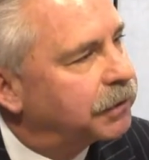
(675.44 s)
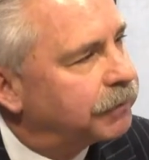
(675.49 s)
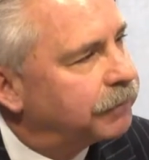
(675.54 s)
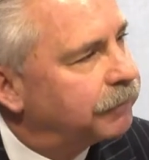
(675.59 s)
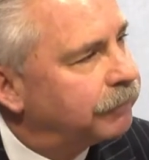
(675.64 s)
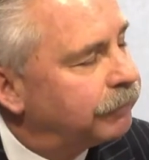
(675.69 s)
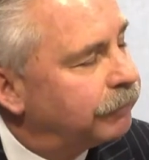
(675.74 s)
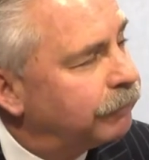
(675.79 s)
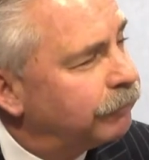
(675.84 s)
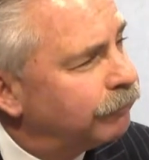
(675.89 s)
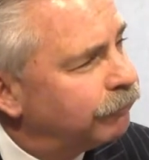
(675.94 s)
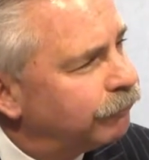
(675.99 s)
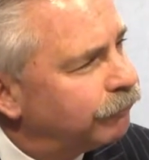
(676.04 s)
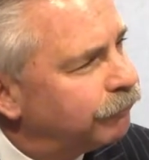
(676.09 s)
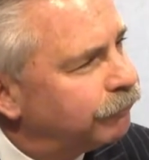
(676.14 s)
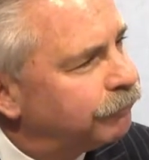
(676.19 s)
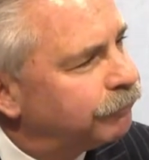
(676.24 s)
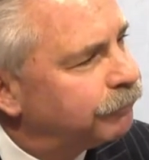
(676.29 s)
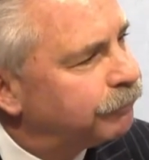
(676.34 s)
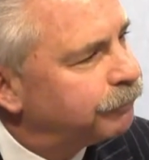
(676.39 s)
They just want to
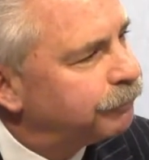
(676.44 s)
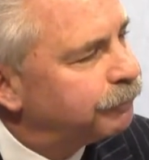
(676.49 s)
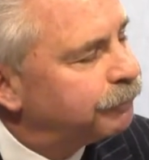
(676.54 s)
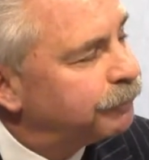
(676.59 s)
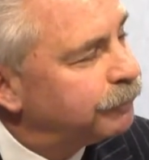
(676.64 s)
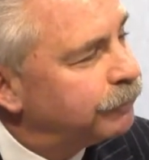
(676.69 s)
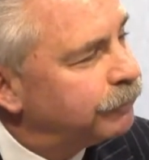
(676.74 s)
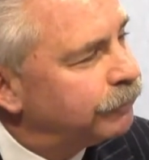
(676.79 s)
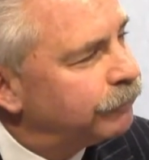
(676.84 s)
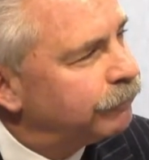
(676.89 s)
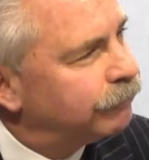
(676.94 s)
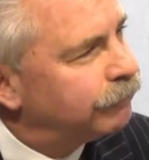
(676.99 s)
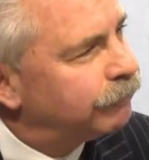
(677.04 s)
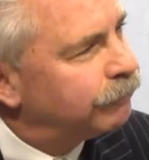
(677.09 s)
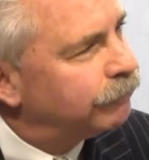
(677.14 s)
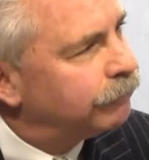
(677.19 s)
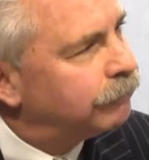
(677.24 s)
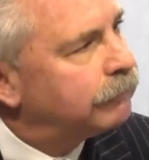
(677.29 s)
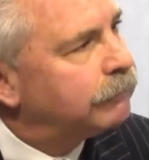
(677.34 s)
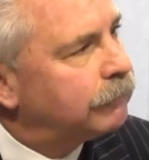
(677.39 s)
have you on the list
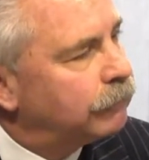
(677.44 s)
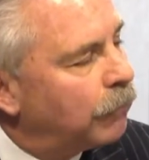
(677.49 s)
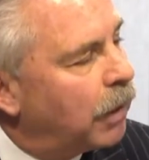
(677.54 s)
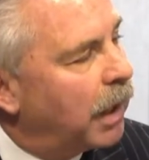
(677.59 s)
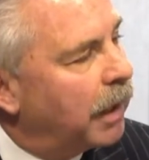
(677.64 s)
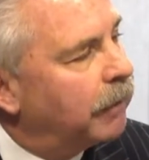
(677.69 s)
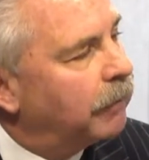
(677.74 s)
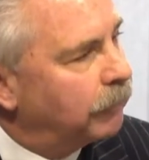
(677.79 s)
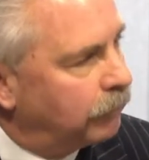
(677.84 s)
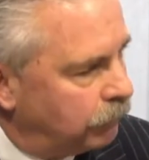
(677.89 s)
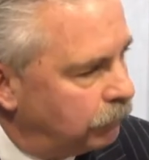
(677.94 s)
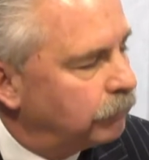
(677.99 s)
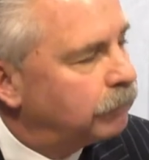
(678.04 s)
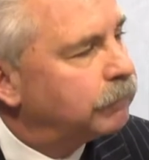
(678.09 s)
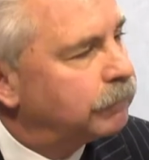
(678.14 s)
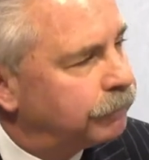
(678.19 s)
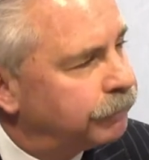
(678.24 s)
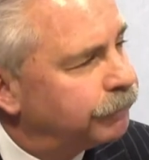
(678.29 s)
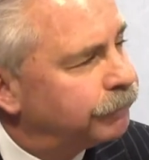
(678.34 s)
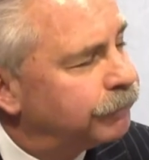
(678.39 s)
of, right. of
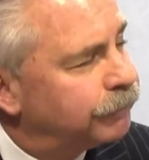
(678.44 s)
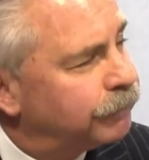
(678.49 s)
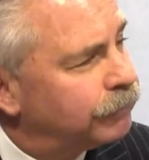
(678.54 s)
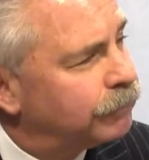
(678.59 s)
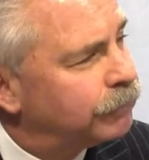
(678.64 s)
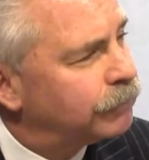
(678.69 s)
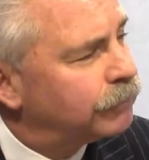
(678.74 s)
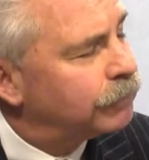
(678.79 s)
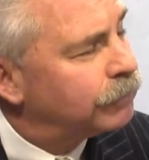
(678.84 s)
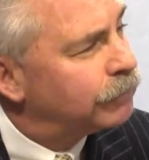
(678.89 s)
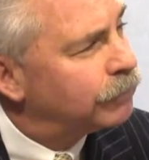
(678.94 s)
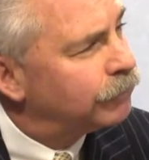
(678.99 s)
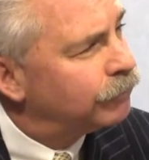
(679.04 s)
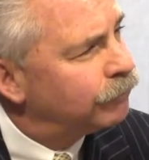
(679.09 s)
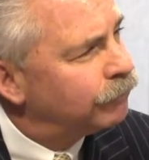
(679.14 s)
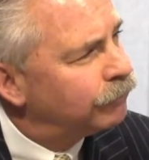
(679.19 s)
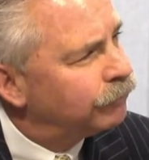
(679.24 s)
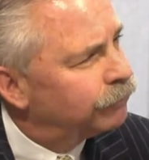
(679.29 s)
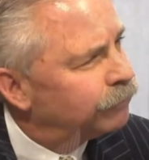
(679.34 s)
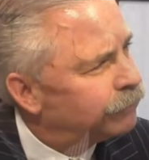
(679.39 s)
clients,
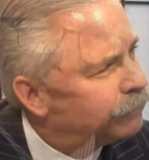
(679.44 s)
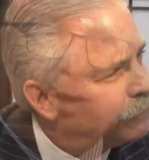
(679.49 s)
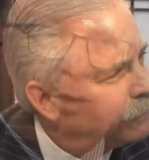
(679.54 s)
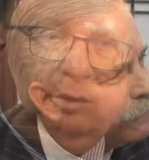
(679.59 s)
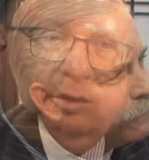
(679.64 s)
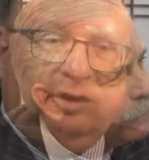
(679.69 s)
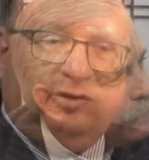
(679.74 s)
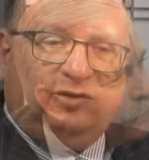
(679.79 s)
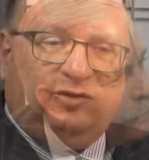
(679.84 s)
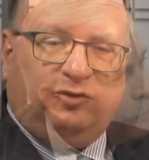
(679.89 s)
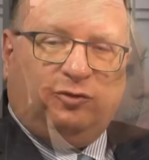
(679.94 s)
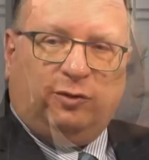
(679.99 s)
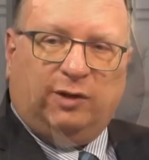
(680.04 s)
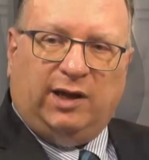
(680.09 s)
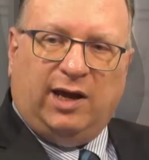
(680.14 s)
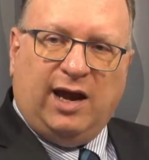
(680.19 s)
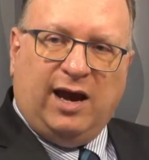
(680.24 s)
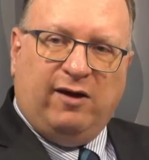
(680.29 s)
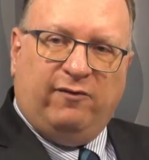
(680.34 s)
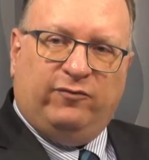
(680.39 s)
but they don't necessarily
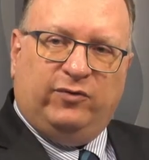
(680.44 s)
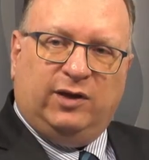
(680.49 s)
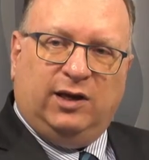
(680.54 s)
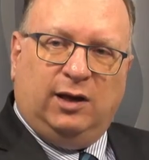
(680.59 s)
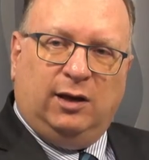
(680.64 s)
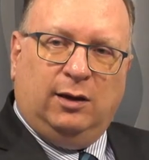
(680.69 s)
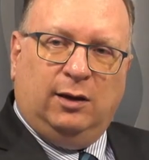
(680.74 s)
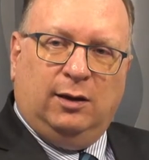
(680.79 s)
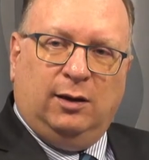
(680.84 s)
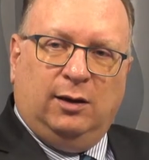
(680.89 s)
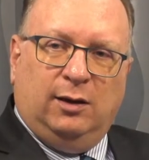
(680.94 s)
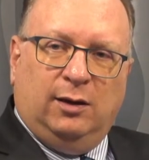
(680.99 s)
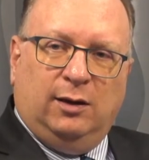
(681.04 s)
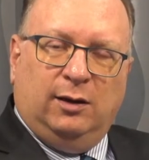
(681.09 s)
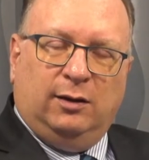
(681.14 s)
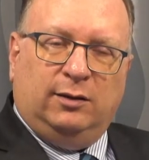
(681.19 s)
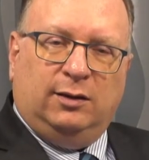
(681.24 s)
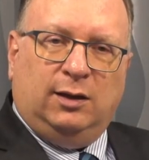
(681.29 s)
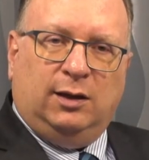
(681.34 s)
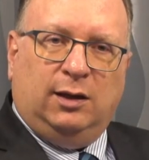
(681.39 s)
have the,
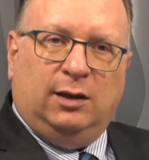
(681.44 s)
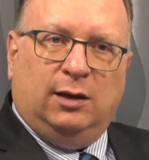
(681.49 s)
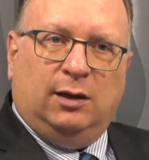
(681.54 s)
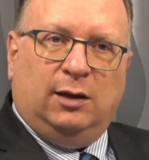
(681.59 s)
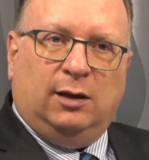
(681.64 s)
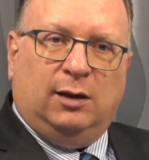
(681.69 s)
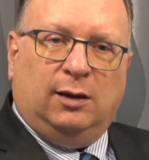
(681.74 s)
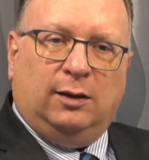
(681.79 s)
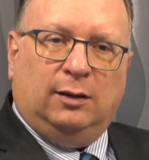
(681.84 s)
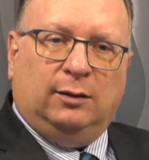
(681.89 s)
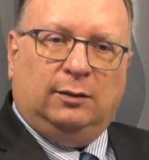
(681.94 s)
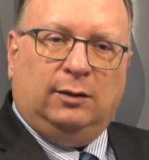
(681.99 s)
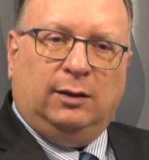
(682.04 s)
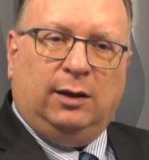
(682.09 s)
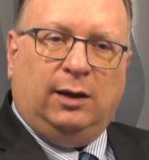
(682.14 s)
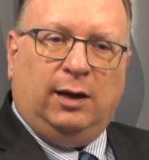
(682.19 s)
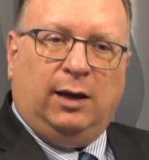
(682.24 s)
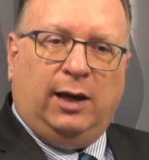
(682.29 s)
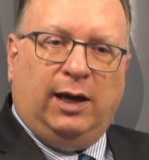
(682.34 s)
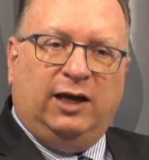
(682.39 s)
the uh,
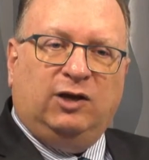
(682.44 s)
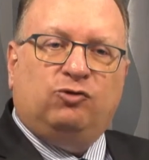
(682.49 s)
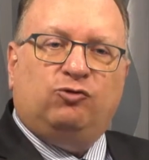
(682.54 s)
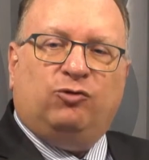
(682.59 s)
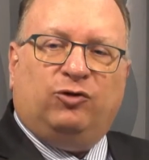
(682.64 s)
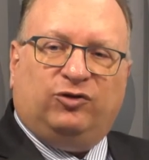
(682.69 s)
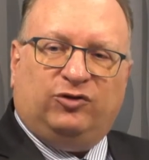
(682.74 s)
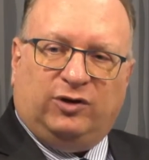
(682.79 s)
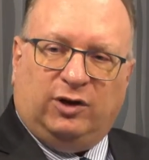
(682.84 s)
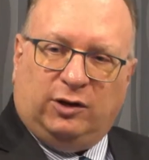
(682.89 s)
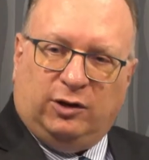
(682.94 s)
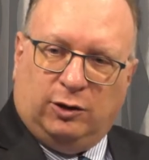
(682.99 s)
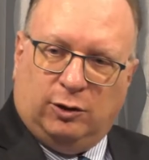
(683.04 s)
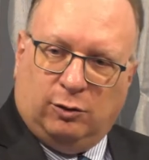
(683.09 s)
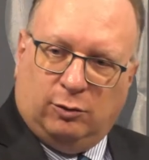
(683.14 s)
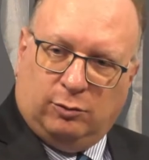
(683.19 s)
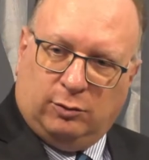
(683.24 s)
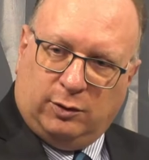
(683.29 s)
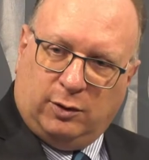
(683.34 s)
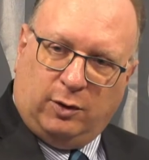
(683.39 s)
interest in
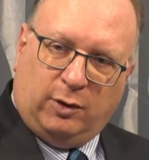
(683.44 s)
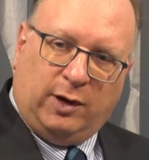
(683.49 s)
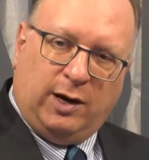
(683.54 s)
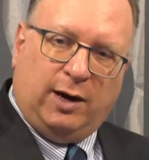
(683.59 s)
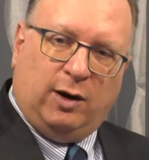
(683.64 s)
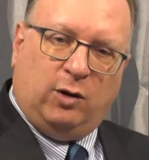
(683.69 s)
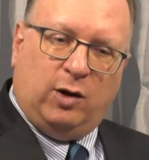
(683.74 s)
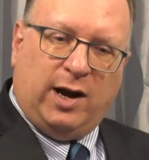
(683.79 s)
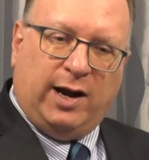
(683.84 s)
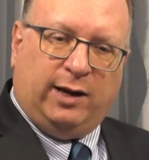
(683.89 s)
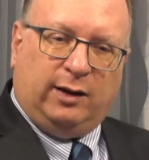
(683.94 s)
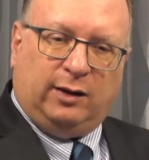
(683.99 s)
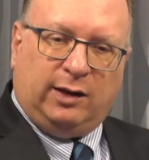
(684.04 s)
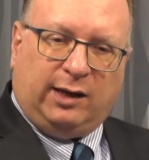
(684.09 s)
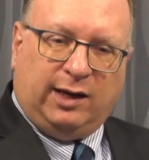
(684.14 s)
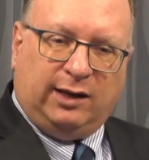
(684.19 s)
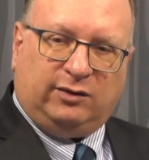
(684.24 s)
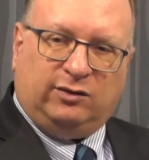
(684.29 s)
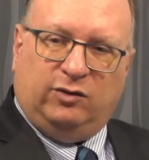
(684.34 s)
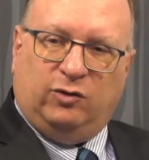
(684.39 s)
you or, right. and
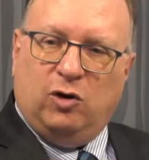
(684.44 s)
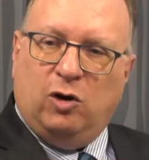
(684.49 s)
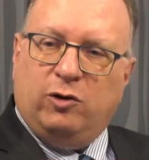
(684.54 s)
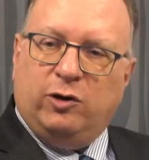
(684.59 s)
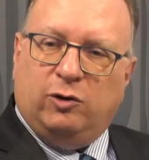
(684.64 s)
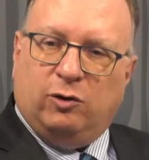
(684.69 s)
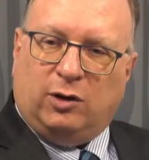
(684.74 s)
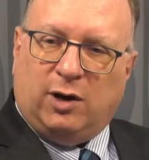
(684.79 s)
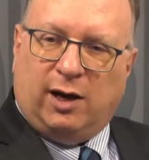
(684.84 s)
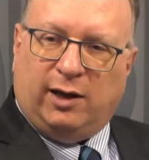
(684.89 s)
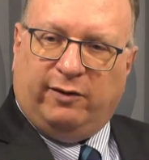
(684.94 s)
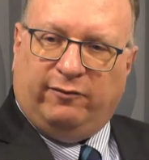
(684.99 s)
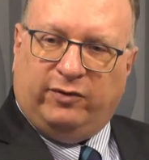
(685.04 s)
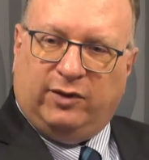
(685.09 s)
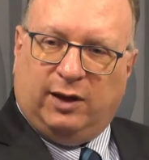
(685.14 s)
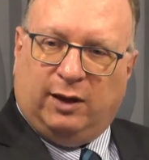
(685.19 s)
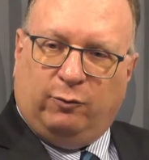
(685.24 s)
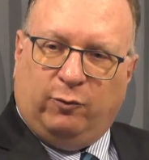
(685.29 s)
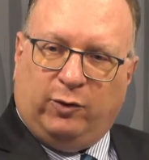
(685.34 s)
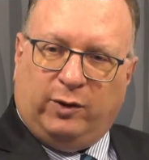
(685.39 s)
get to know you kind of
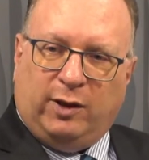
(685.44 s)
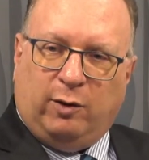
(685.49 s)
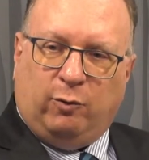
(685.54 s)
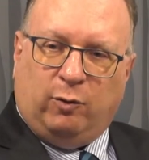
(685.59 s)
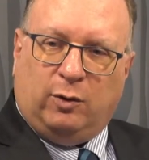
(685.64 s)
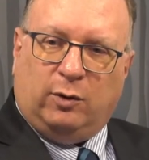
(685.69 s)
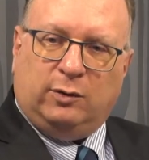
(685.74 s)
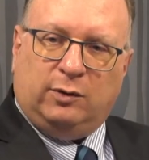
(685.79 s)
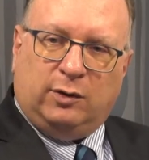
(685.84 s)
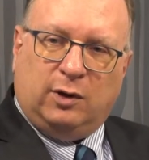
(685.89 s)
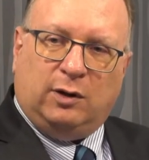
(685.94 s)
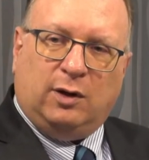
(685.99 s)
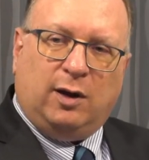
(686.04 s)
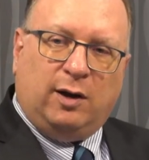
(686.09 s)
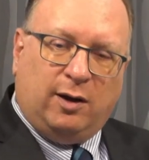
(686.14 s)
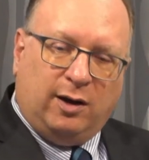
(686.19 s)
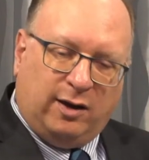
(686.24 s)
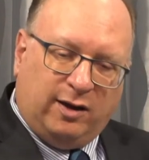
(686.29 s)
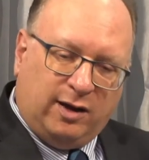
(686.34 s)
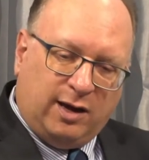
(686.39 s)
thing, where they're
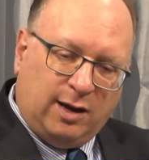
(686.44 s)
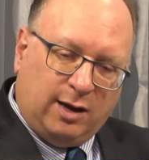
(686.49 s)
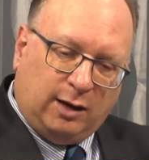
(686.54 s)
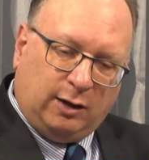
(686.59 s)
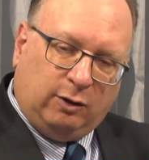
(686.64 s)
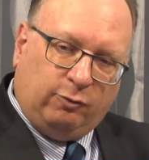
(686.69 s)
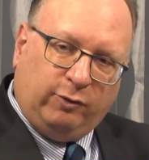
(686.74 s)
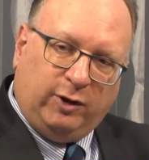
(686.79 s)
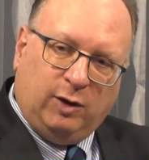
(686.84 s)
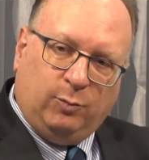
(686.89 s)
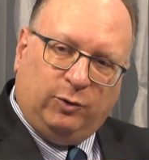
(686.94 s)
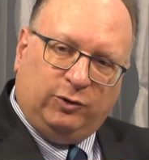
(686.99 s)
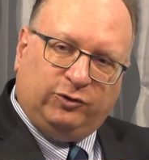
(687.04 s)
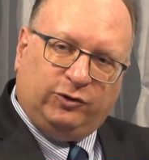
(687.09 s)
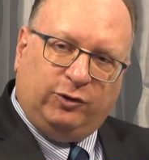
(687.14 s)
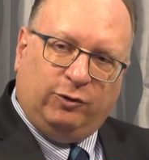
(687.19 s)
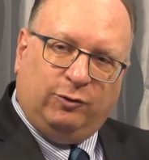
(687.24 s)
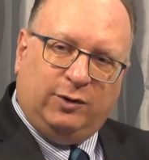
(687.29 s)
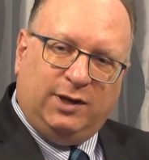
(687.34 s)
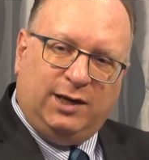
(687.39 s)
uh, agreeable
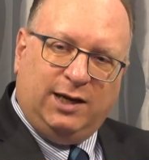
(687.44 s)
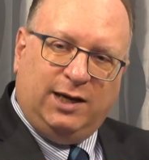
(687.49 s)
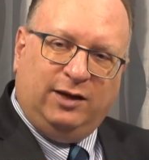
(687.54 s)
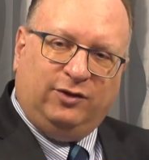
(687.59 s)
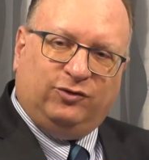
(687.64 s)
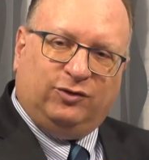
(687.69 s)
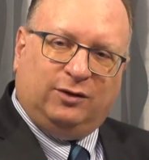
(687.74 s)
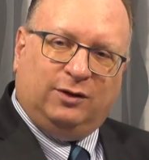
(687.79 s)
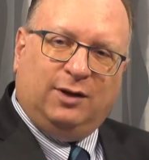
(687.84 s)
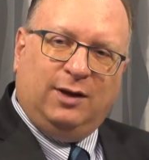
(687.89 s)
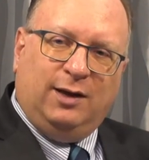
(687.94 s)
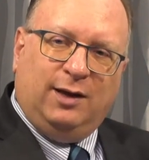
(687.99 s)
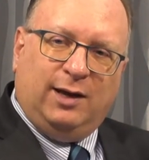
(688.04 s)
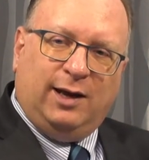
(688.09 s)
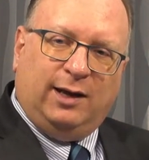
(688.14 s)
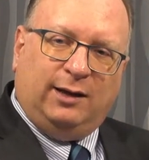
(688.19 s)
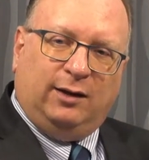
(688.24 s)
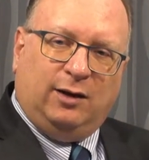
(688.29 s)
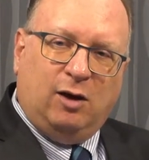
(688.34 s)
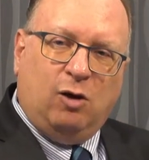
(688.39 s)
to your needs and,
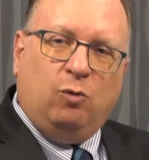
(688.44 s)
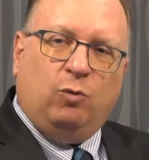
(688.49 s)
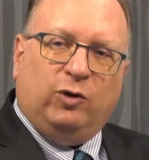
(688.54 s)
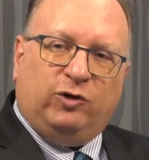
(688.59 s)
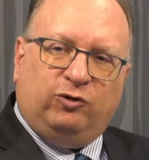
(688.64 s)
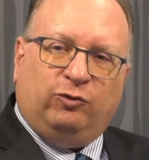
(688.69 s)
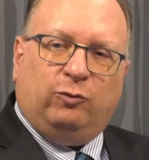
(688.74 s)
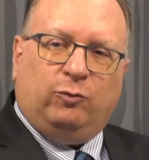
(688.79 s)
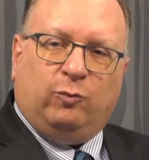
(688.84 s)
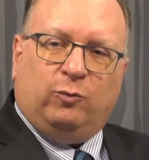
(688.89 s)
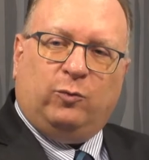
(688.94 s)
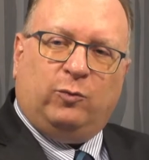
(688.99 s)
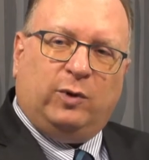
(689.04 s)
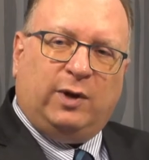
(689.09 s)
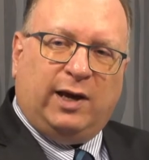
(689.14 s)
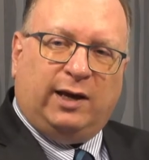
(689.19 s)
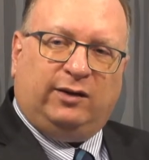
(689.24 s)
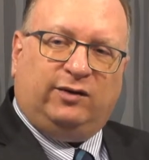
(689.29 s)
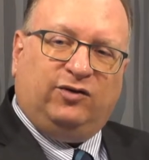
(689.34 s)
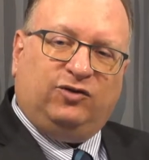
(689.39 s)
and know what you
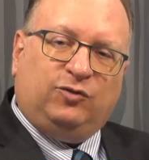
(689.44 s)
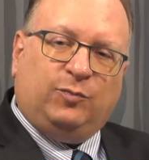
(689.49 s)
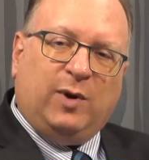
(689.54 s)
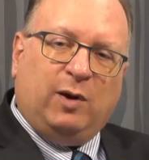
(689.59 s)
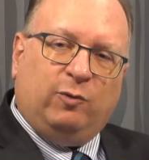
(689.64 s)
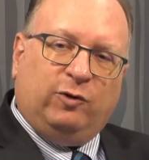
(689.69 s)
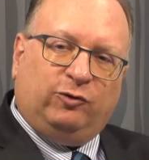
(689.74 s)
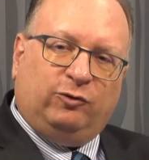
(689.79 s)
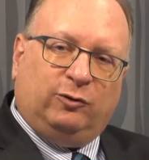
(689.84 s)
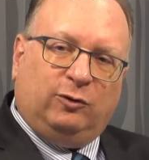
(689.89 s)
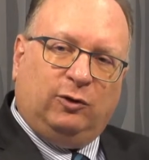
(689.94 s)
anticipate what you're